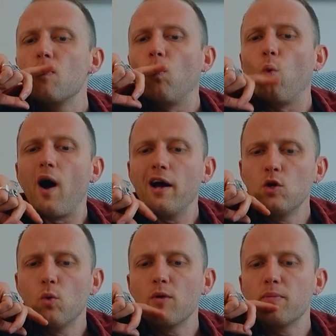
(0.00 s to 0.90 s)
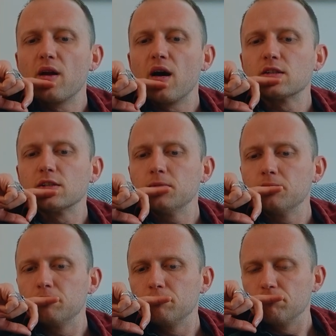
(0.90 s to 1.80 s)
why you want to be an actor,
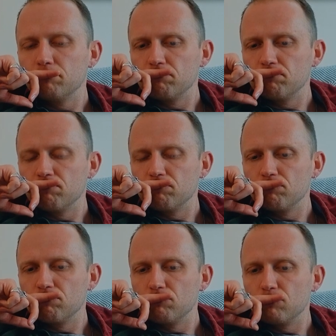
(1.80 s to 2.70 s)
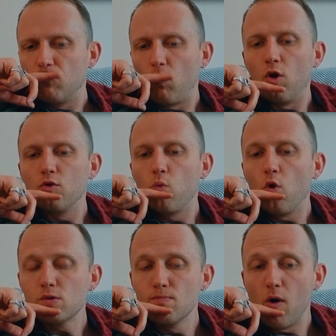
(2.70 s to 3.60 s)
what
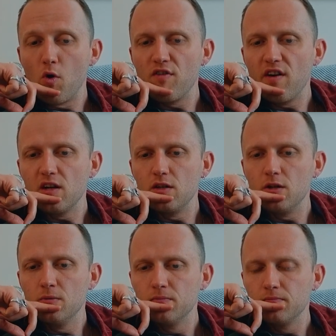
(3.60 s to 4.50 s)
what's motivating you,